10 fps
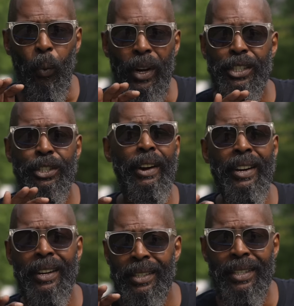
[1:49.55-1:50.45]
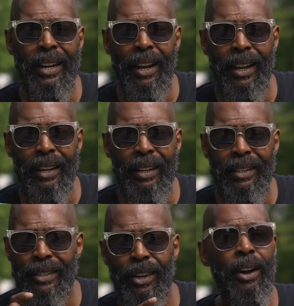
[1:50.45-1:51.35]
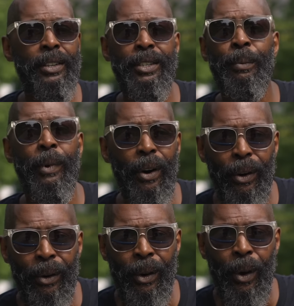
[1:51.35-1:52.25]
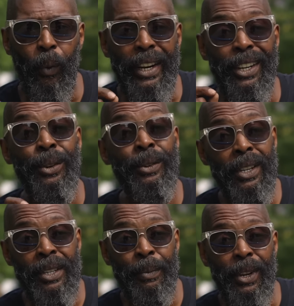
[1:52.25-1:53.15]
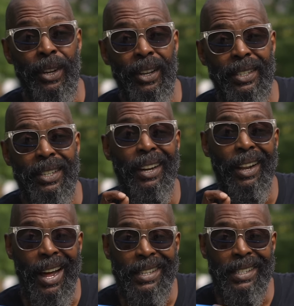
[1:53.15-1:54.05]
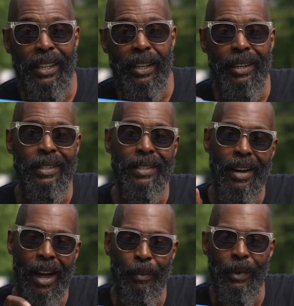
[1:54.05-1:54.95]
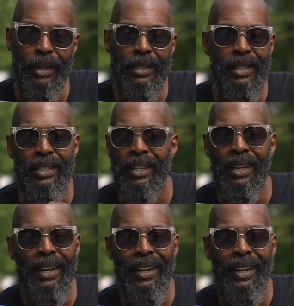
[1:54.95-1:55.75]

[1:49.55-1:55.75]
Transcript: what's trending today is gone tomorrow. What you need to be is classic and timeless because